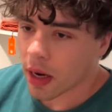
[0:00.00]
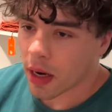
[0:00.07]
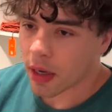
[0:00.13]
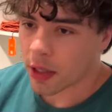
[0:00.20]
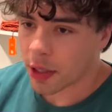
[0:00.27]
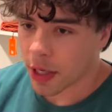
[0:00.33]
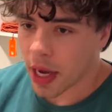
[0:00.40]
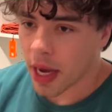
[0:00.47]
a
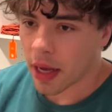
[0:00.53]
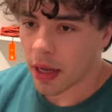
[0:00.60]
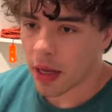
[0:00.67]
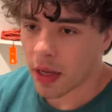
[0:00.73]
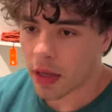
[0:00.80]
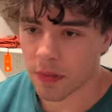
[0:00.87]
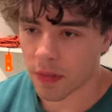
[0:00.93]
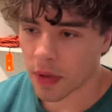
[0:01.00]
shot
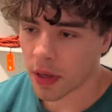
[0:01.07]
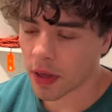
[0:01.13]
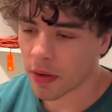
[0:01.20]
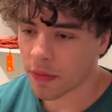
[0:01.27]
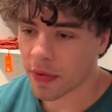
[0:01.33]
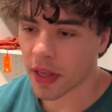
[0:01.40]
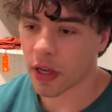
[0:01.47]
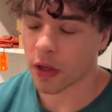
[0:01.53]

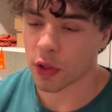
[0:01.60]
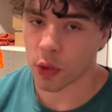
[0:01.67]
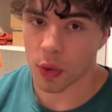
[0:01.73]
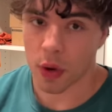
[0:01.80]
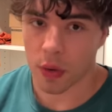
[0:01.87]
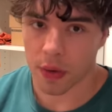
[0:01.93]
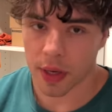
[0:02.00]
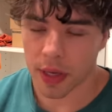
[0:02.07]
via a
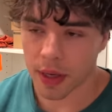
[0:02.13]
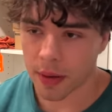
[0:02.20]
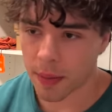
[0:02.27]
drone.